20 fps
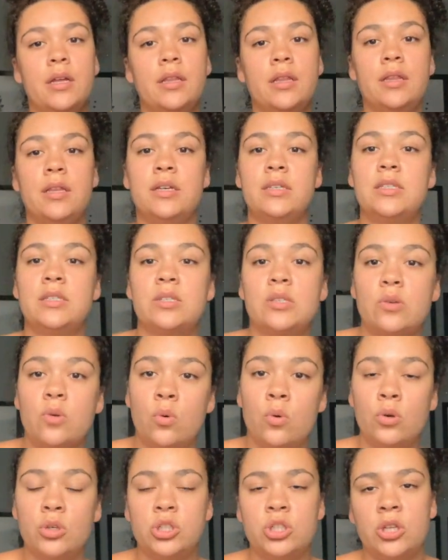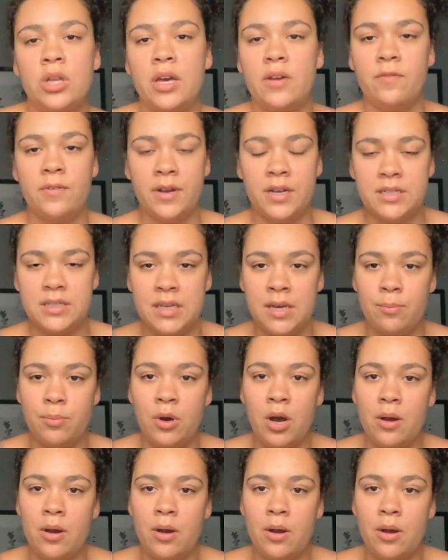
this school, so like for example,